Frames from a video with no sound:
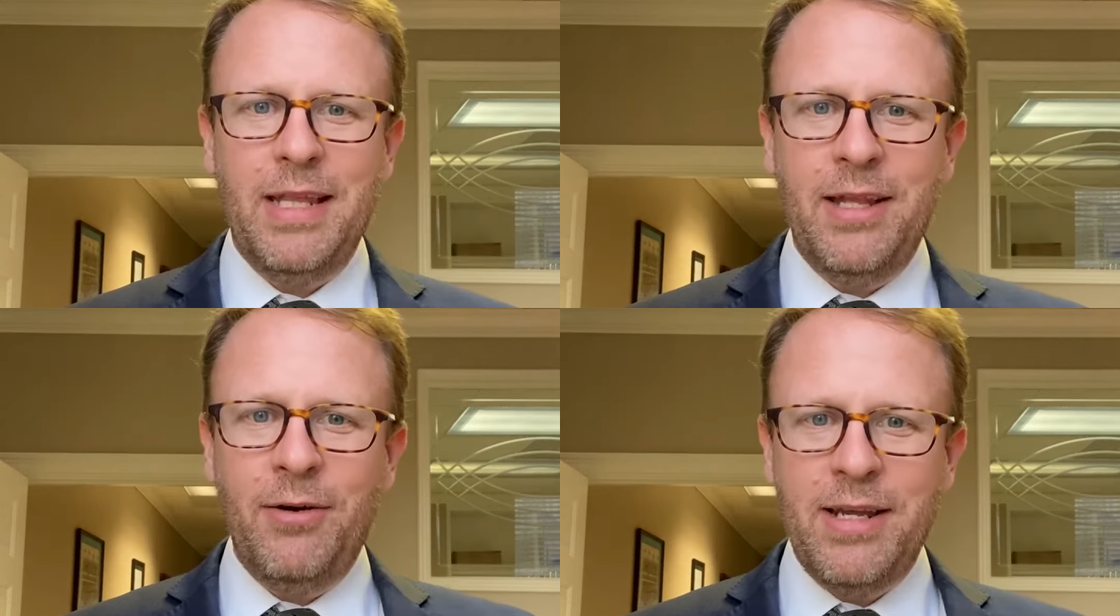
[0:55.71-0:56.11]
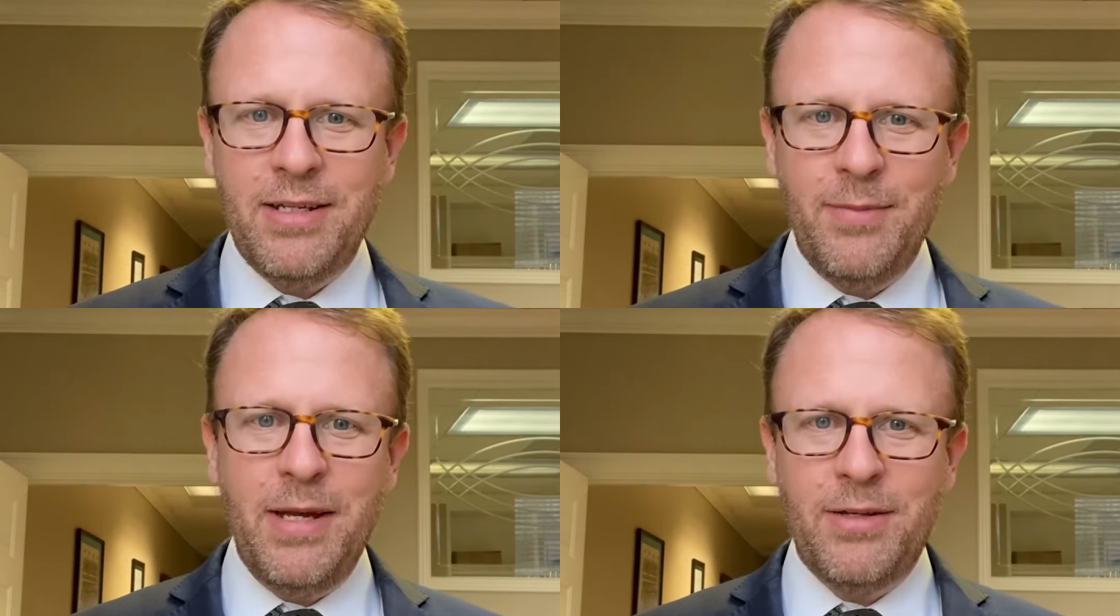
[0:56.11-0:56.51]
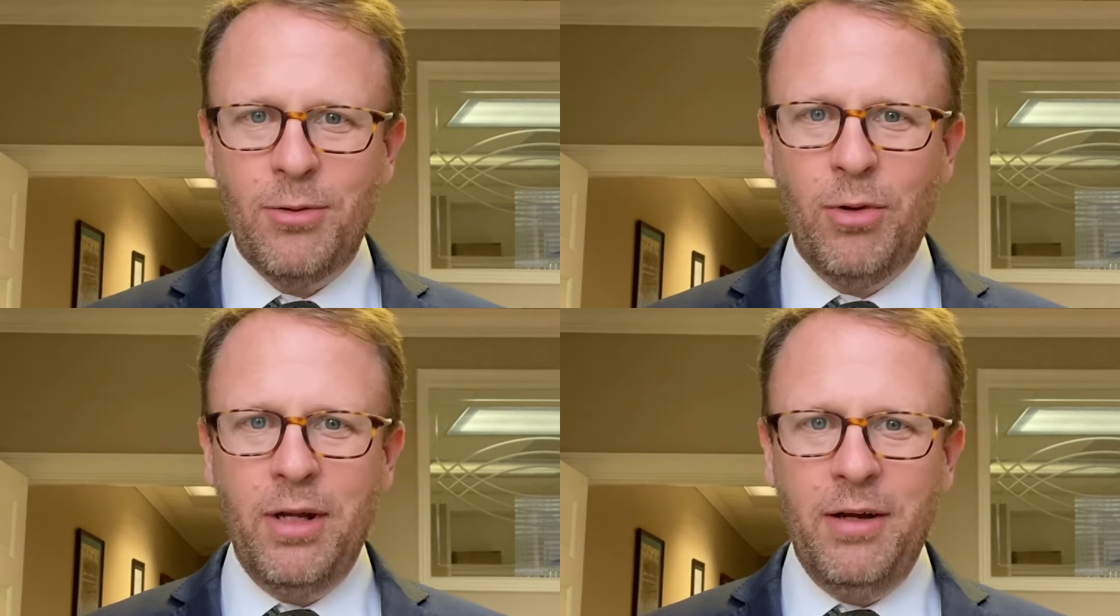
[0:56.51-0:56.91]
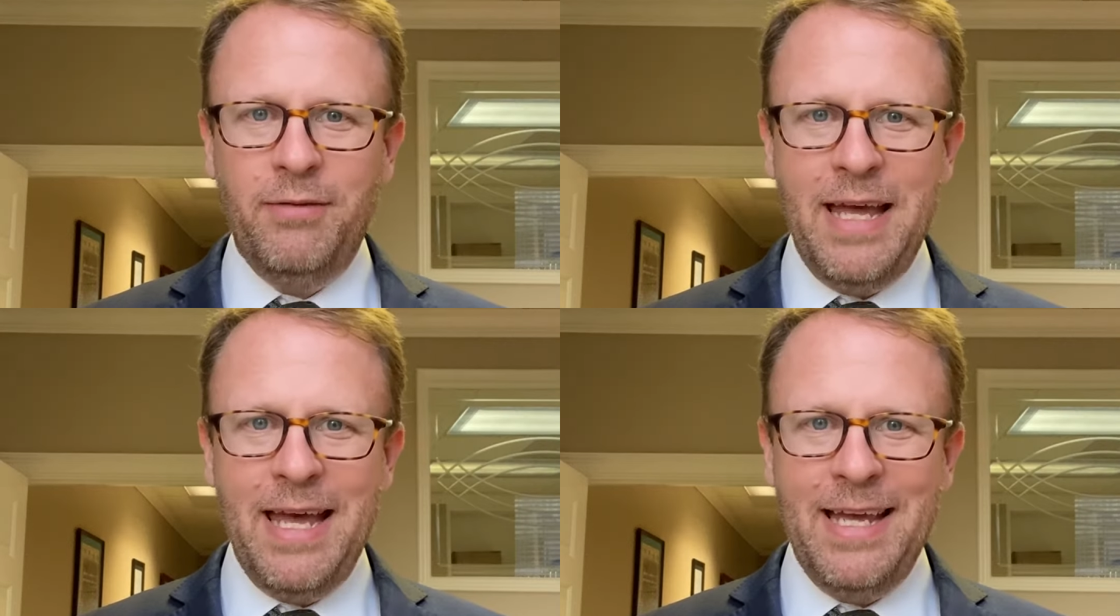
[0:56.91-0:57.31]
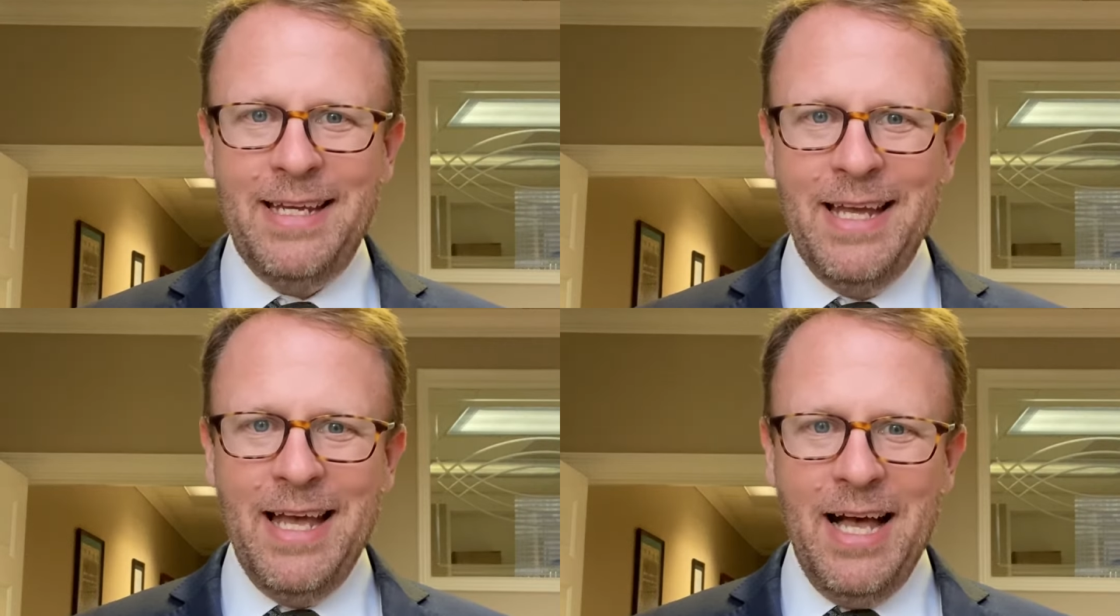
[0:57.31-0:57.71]
there needs to be sort of
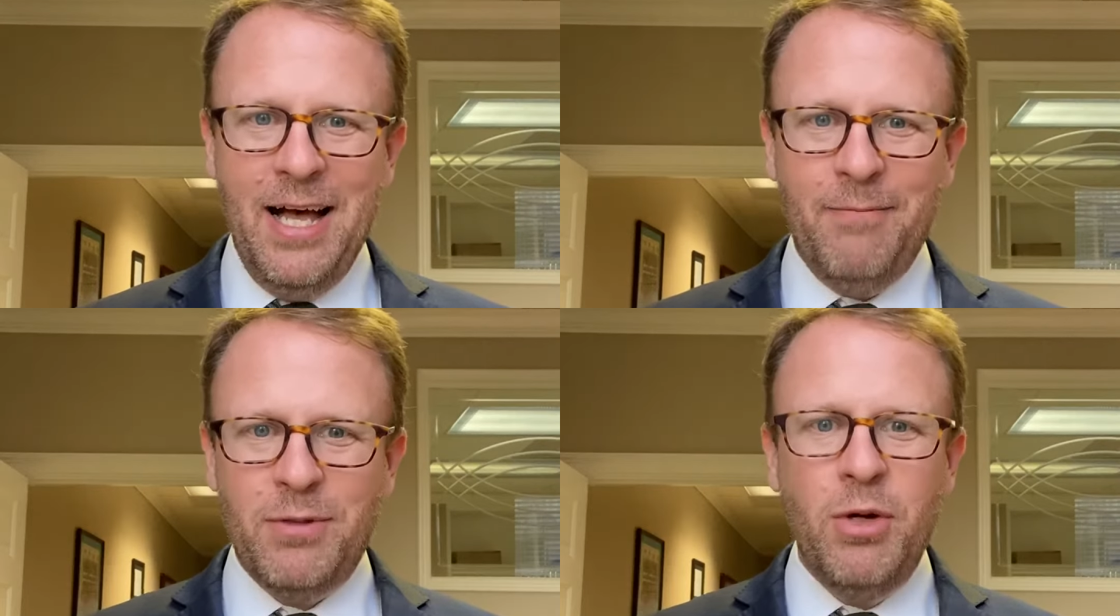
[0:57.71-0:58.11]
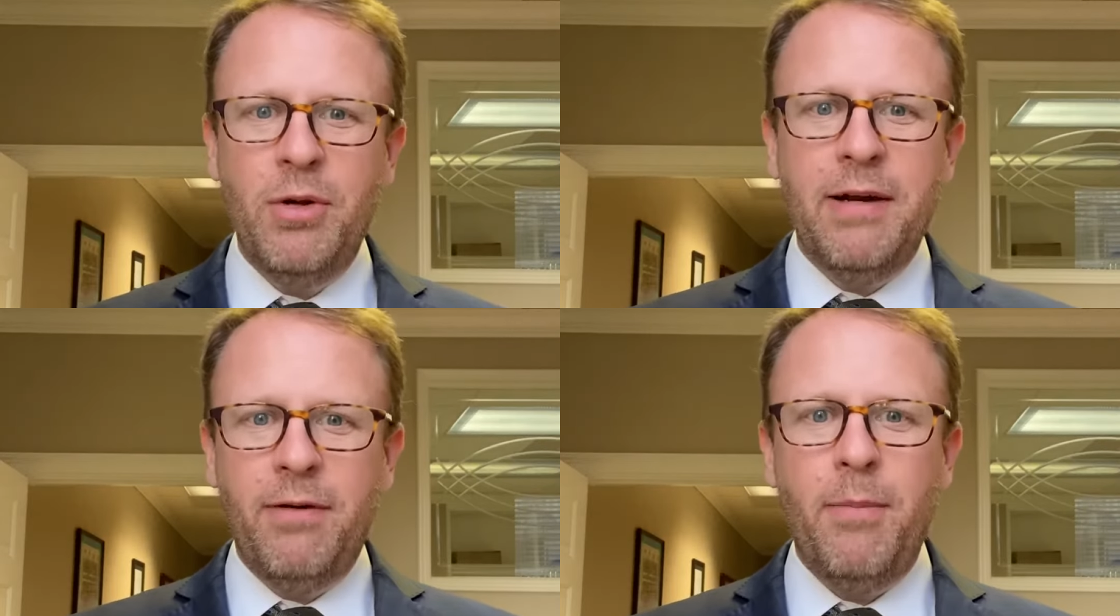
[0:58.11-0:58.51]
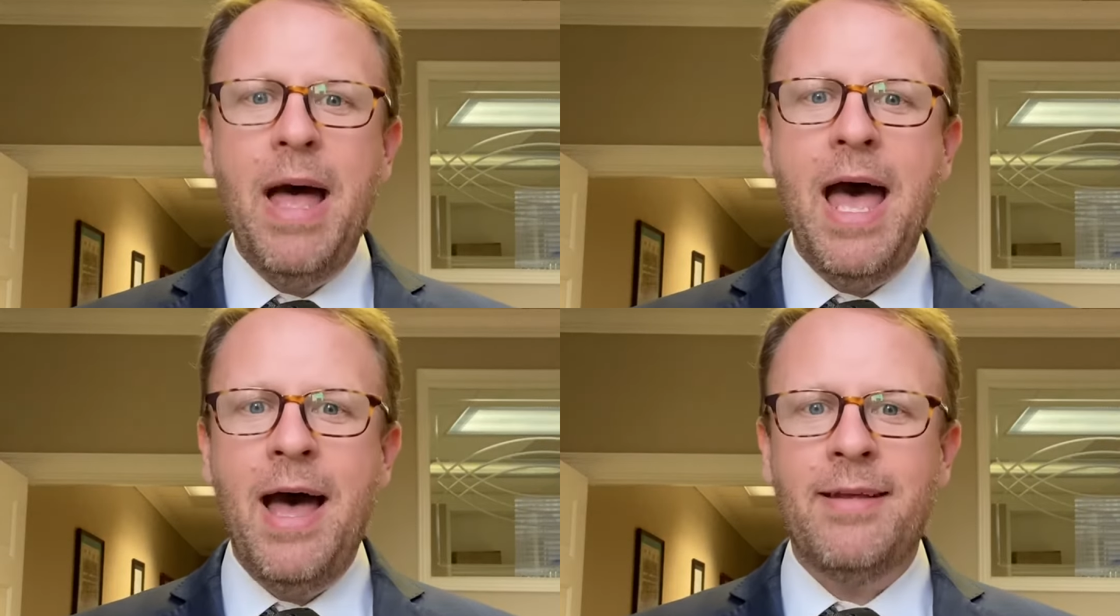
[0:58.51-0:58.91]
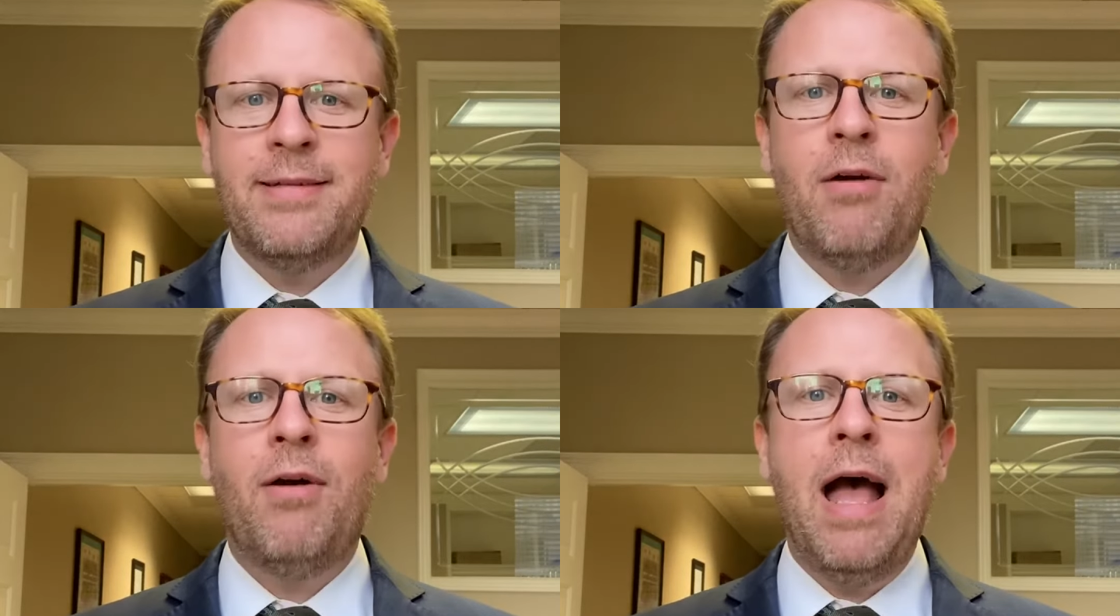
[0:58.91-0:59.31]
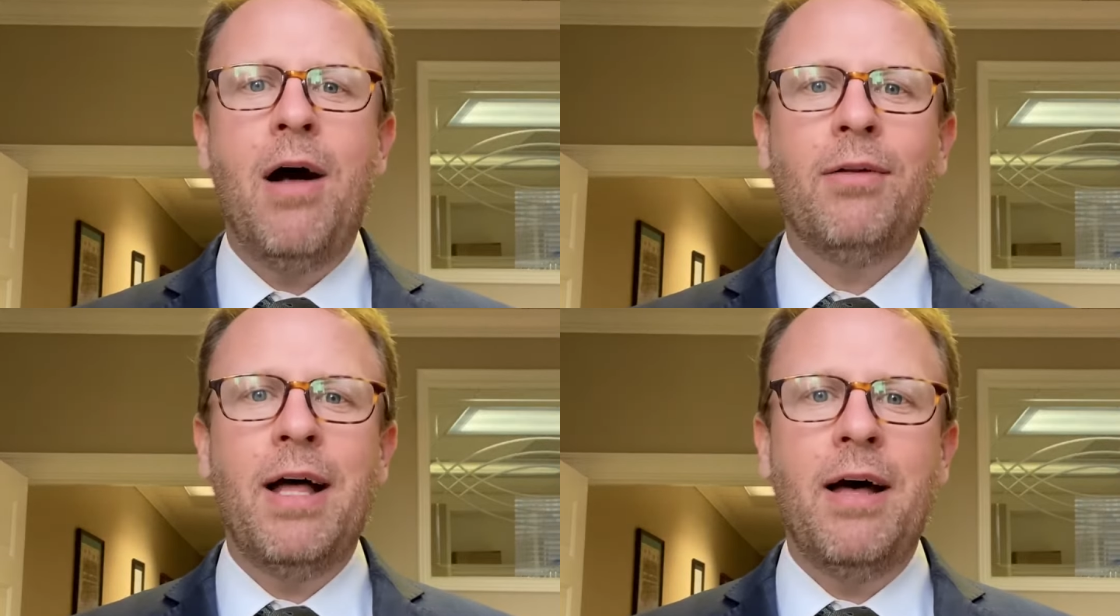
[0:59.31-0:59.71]
a um, two different paths that are
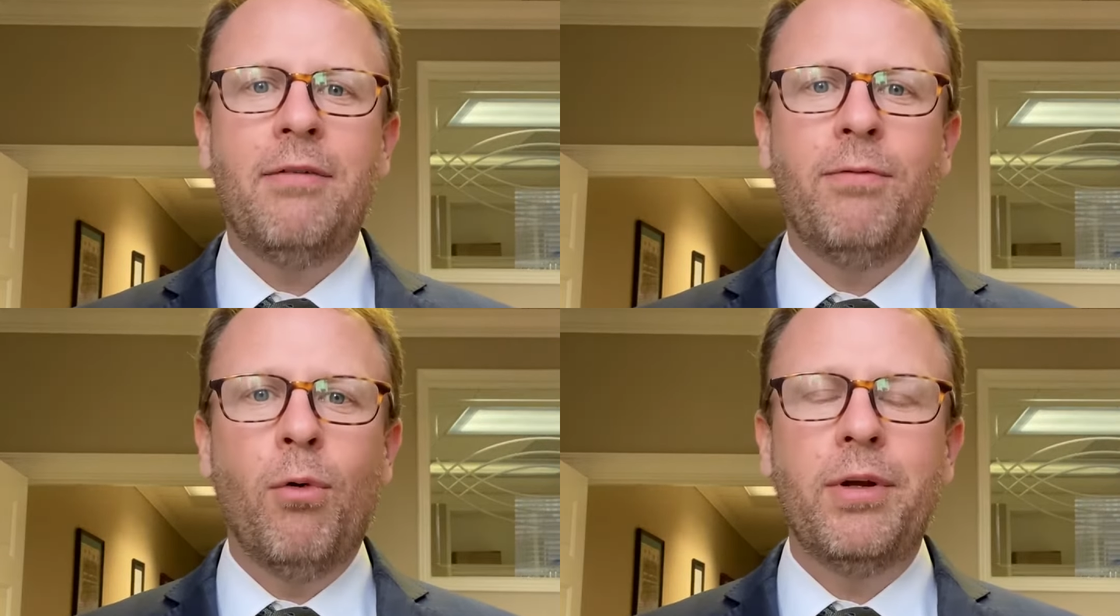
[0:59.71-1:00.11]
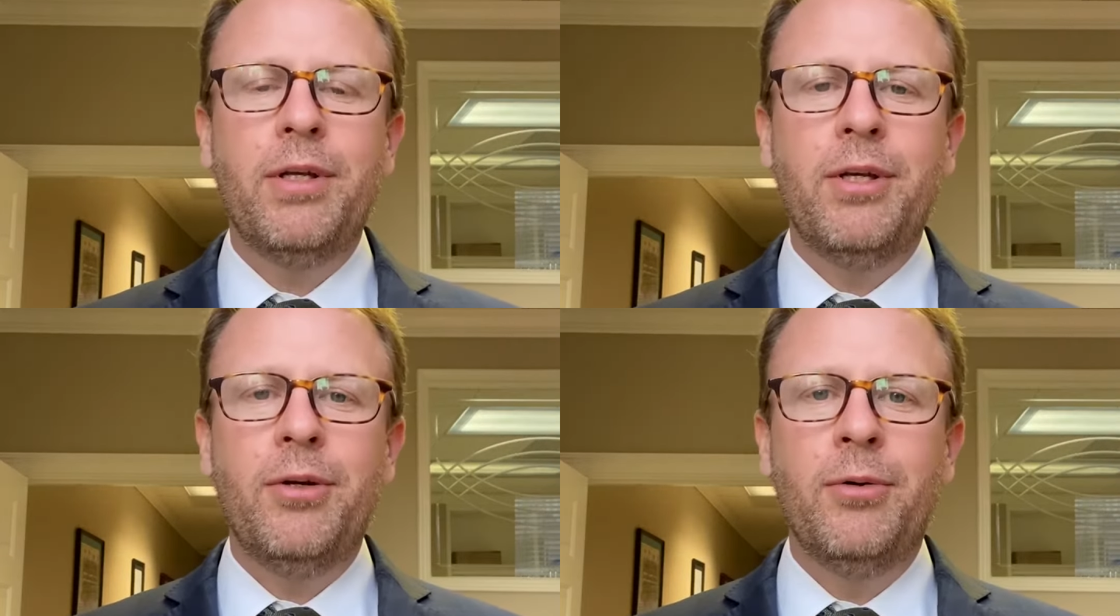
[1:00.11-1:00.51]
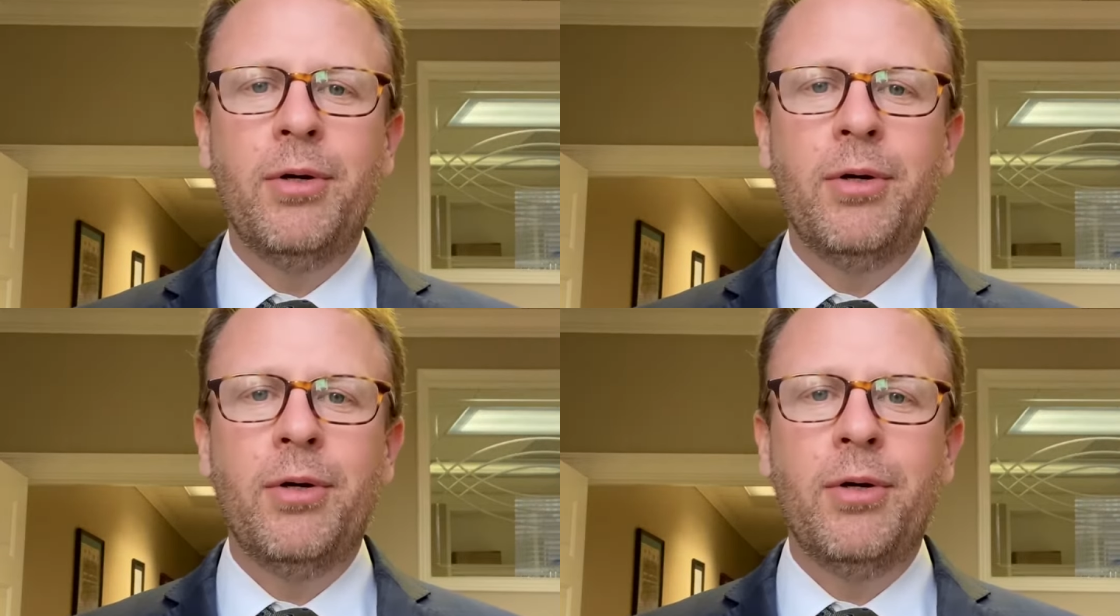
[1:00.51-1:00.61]
outlined for you